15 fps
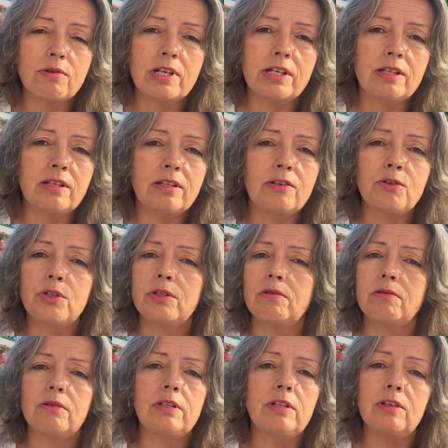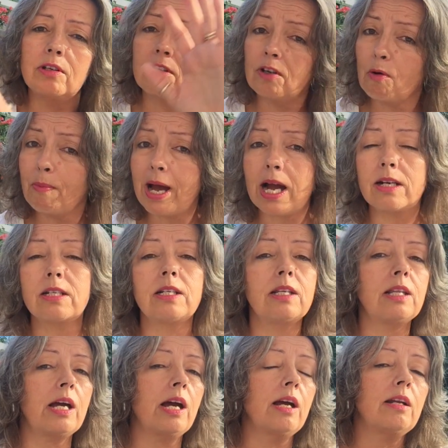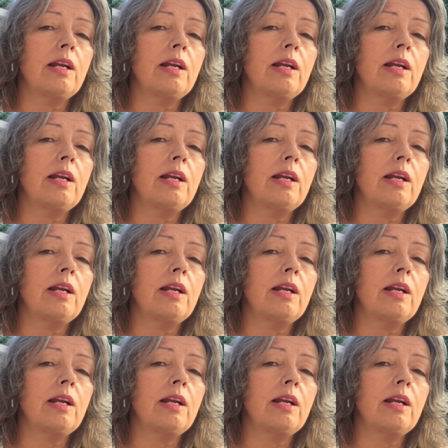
Uh, there's, you can go back to that